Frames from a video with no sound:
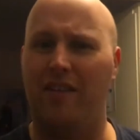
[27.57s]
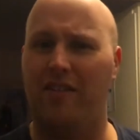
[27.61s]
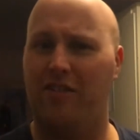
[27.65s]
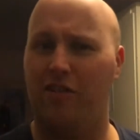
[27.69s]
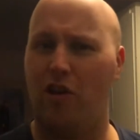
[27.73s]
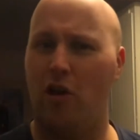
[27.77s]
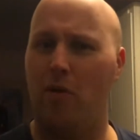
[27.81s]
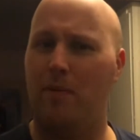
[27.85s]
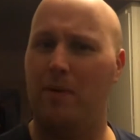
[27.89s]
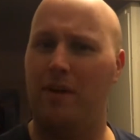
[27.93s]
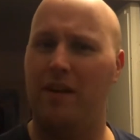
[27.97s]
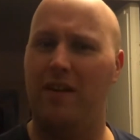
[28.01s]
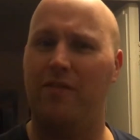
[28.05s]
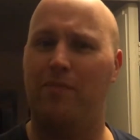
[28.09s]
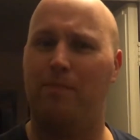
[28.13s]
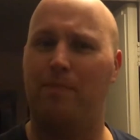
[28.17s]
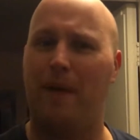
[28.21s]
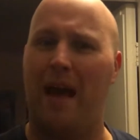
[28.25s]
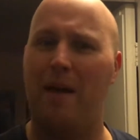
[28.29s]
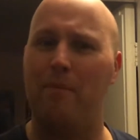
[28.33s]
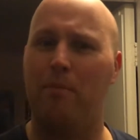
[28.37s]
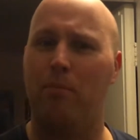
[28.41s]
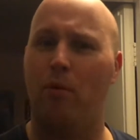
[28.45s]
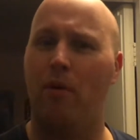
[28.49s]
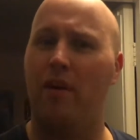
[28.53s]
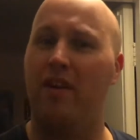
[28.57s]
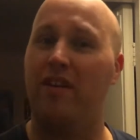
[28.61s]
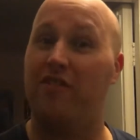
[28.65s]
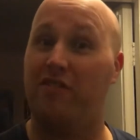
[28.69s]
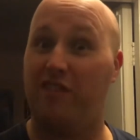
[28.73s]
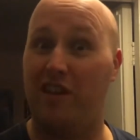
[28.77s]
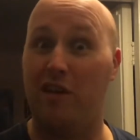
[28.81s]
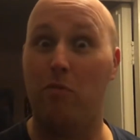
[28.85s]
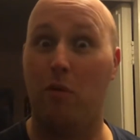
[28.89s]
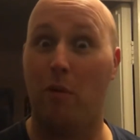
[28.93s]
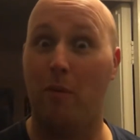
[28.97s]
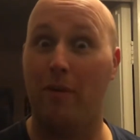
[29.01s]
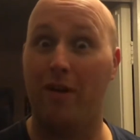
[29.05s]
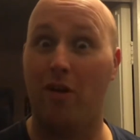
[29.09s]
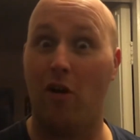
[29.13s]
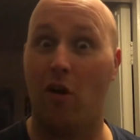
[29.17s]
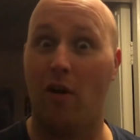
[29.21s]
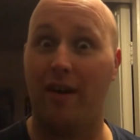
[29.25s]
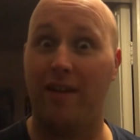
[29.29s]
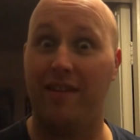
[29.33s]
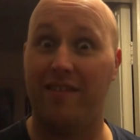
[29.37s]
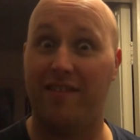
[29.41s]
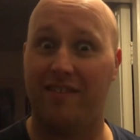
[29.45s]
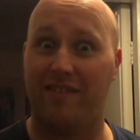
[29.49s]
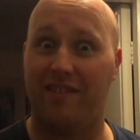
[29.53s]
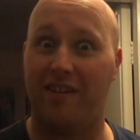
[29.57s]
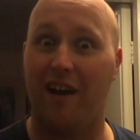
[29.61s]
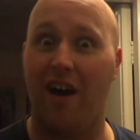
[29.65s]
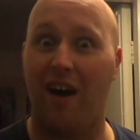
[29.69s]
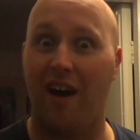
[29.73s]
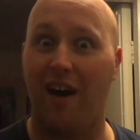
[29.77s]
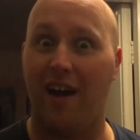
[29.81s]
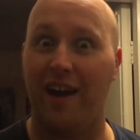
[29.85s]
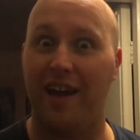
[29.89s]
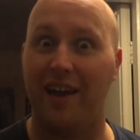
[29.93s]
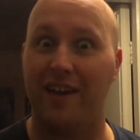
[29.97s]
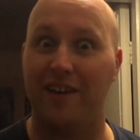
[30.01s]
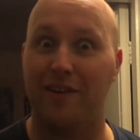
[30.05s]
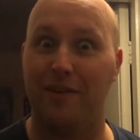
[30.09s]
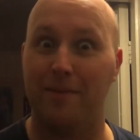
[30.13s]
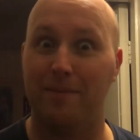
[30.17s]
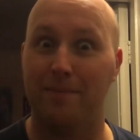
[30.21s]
open this bad boy and see what we got inside.